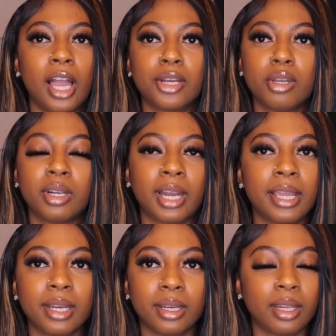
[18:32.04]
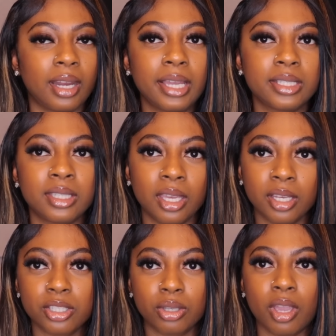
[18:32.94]
I know the night is
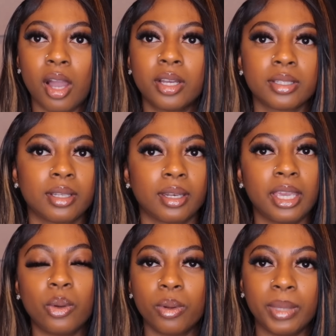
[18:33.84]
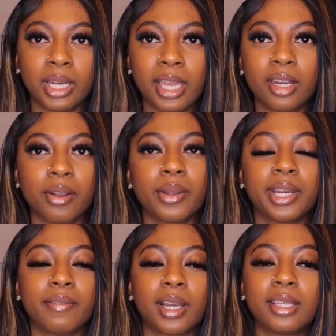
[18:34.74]
young, so y'all could link with me later or
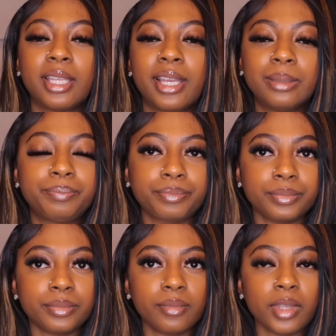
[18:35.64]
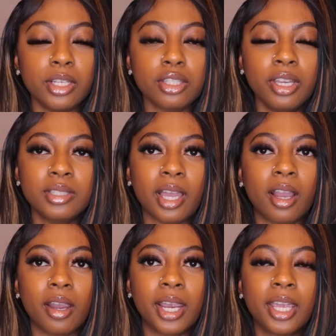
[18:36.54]
whatever like that. So he was like,
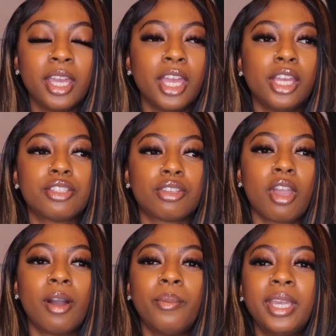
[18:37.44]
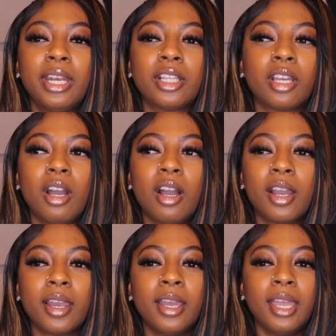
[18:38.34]
all right. So y'all, we get out the
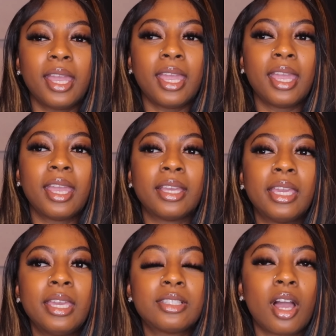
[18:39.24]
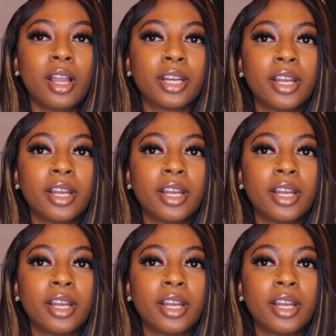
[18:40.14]
car and he talking to